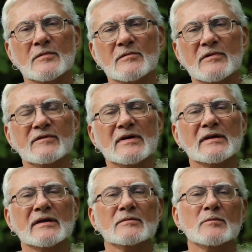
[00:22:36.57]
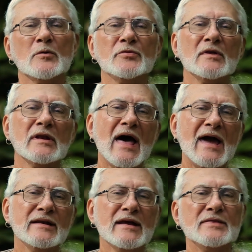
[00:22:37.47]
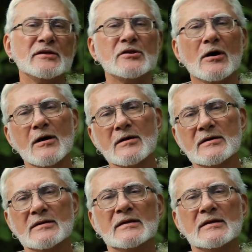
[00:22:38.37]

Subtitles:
revealing both the light and the dark,